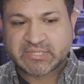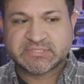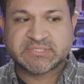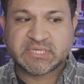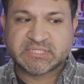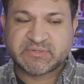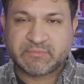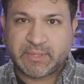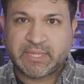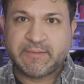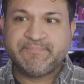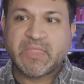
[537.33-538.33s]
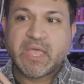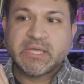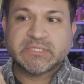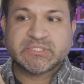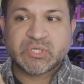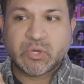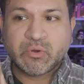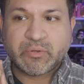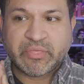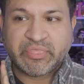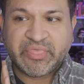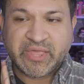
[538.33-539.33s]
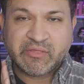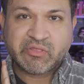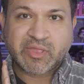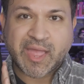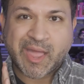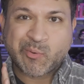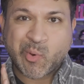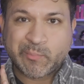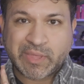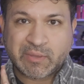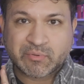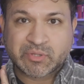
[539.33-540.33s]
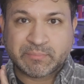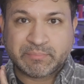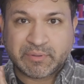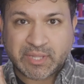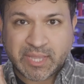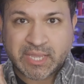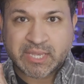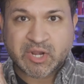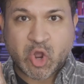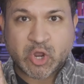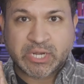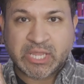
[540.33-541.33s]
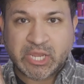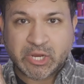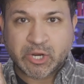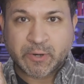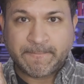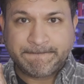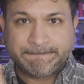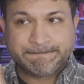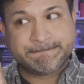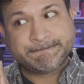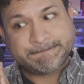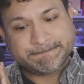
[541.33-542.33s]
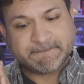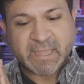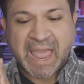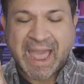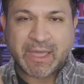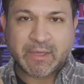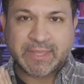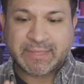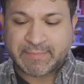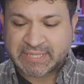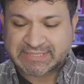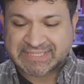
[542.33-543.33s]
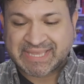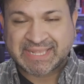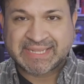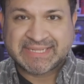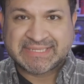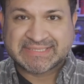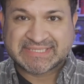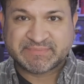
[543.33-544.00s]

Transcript: Sucks for me. So this, I won't be able to play it on here I, because again, it needs a